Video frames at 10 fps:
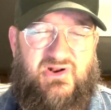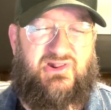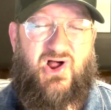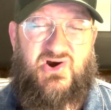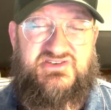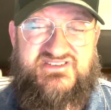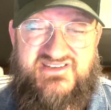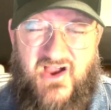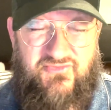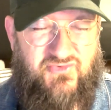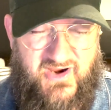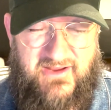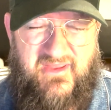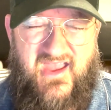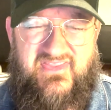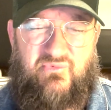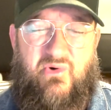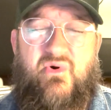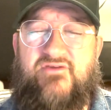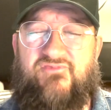are long-suffering. That when
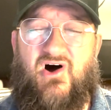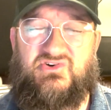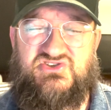we fall